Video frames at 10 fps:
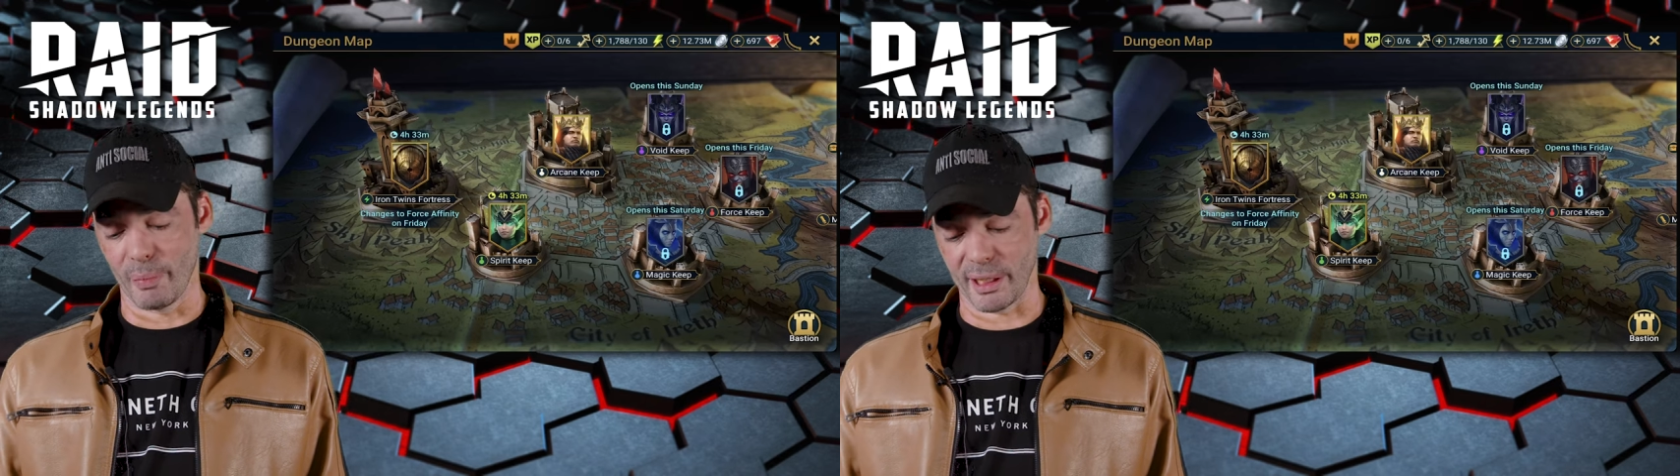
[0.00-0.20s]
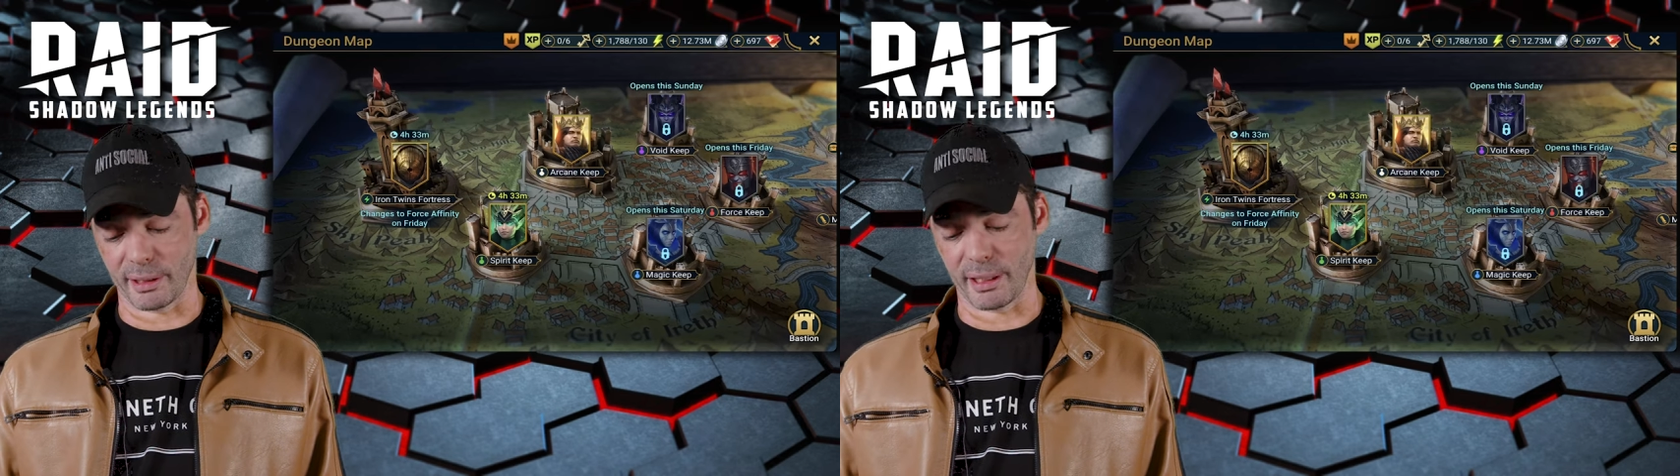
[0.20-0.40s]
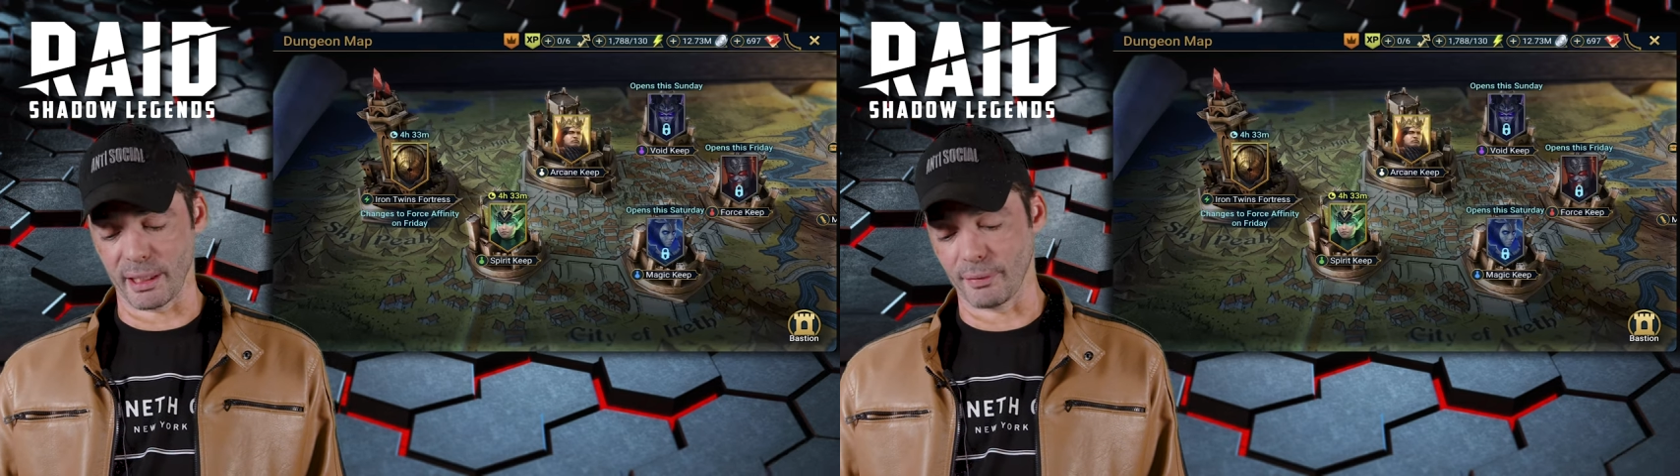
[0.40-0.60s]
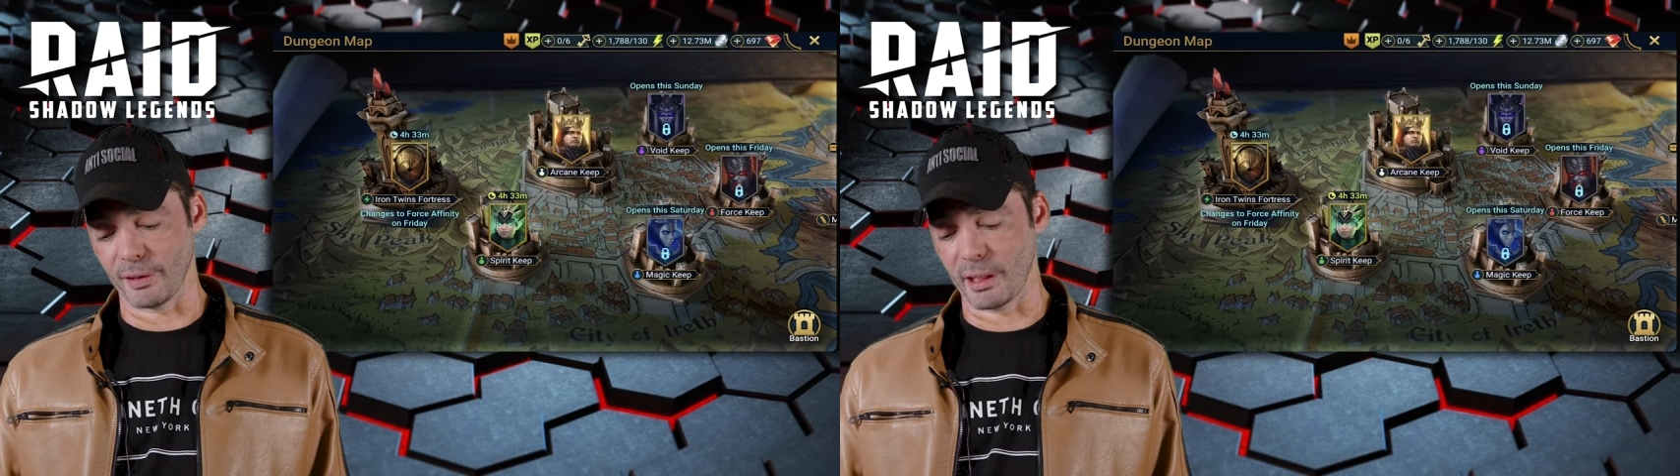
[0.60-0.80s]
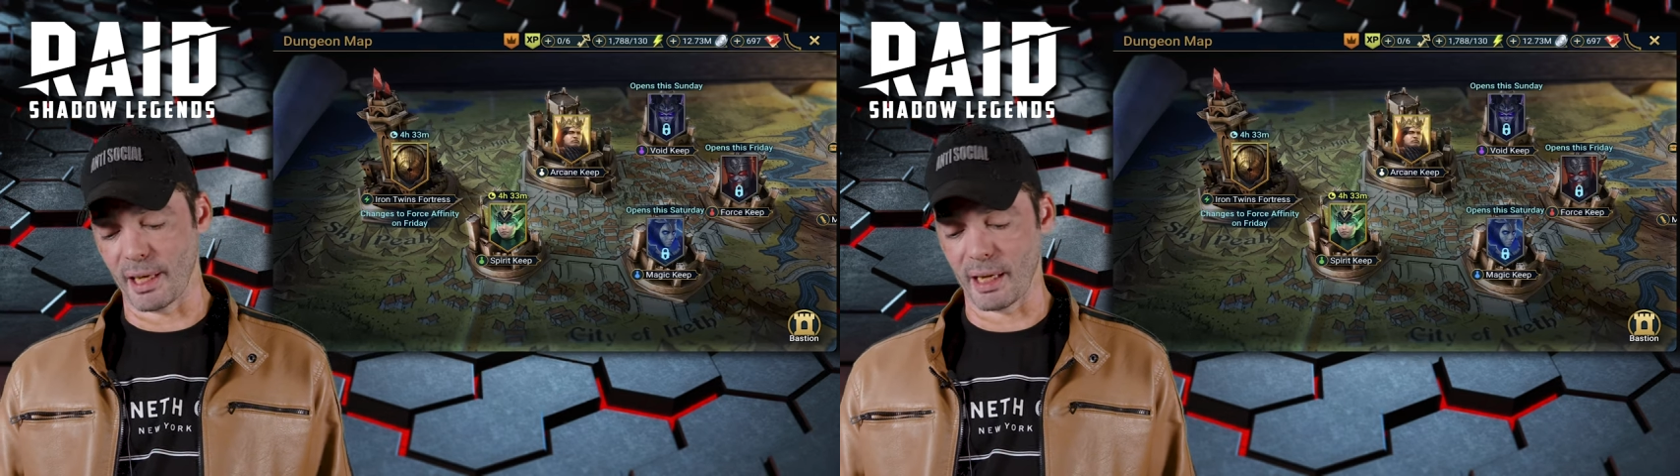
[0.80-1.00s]
But in the end
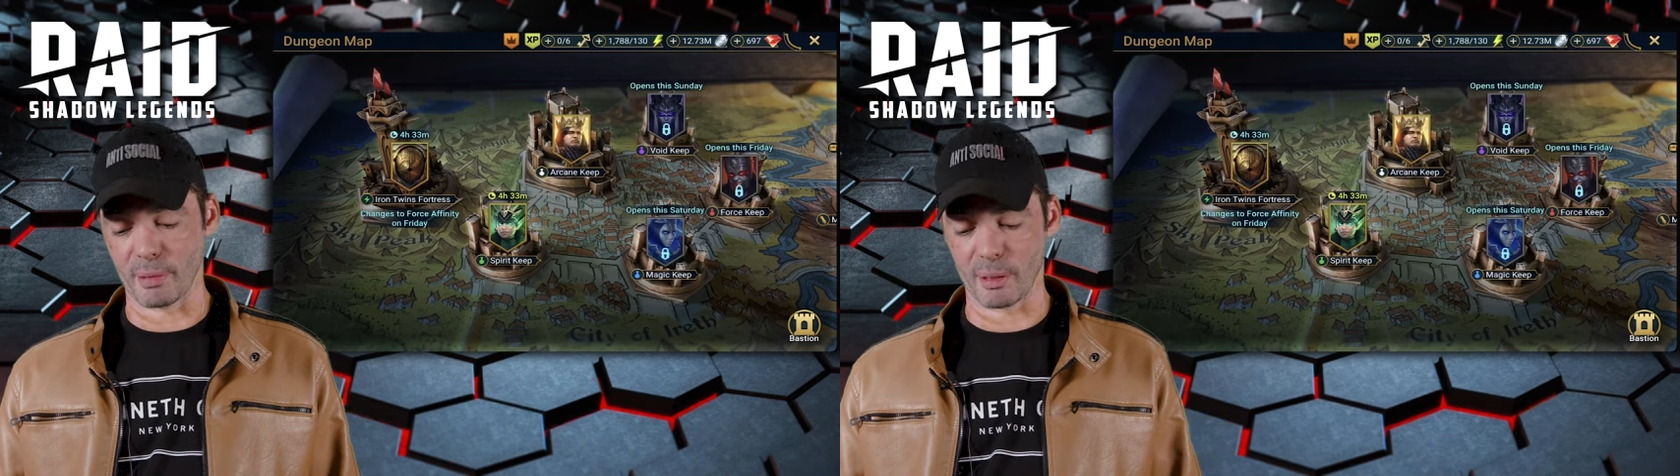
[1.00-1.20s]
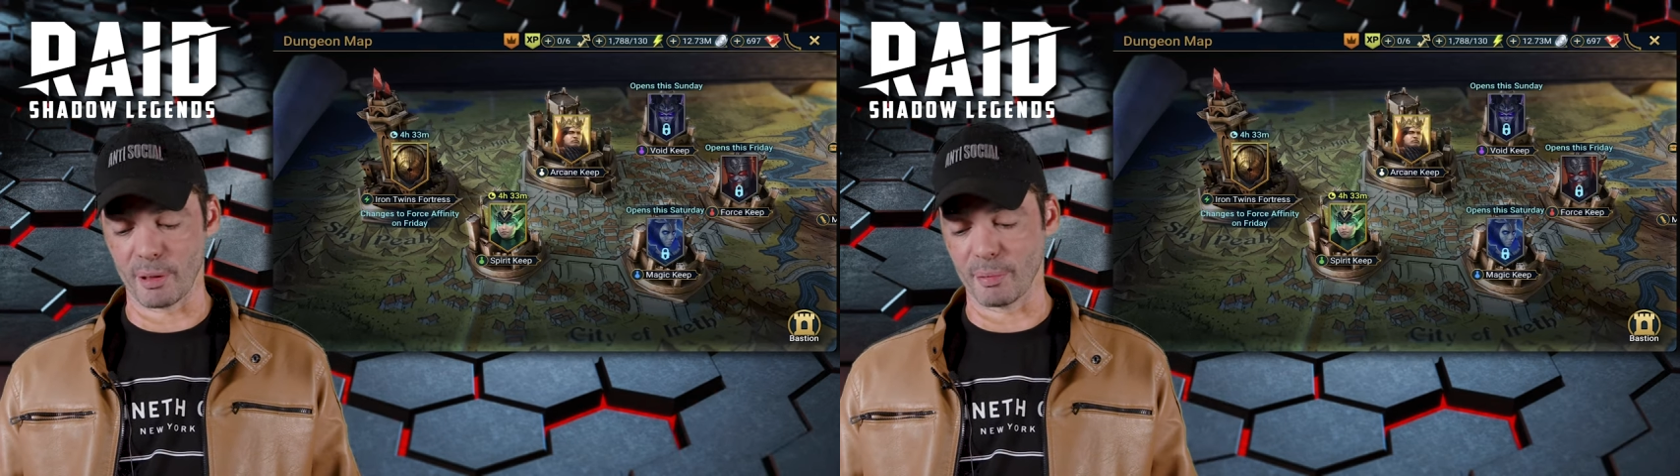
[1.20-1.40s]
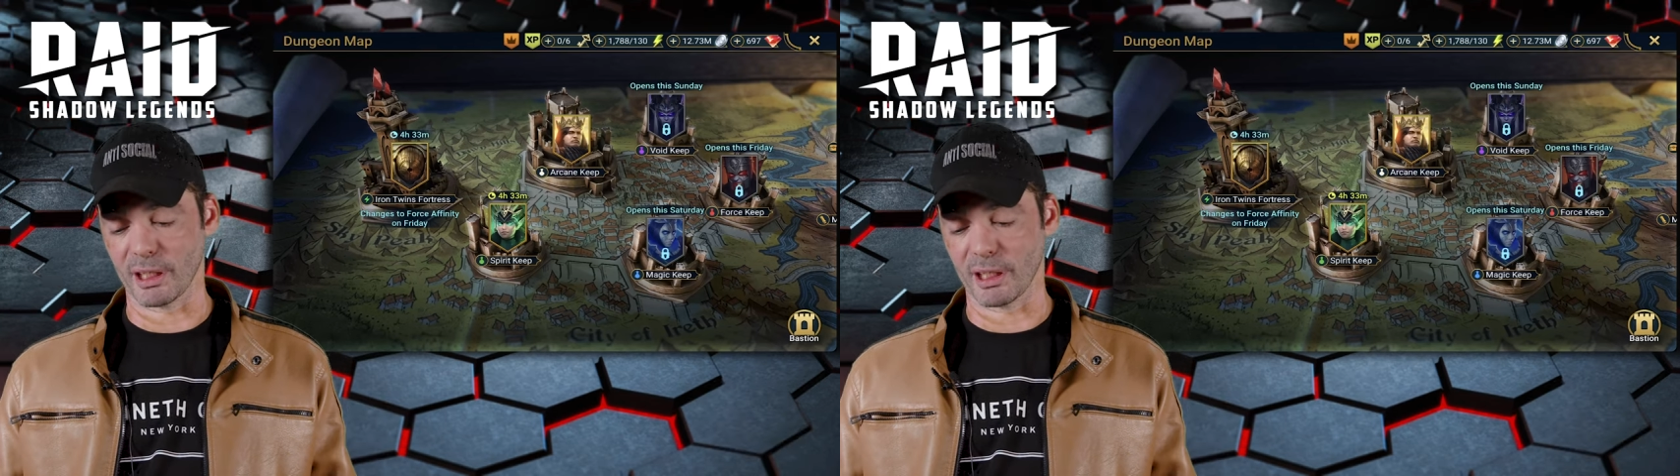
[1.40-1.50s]
of the day, maybe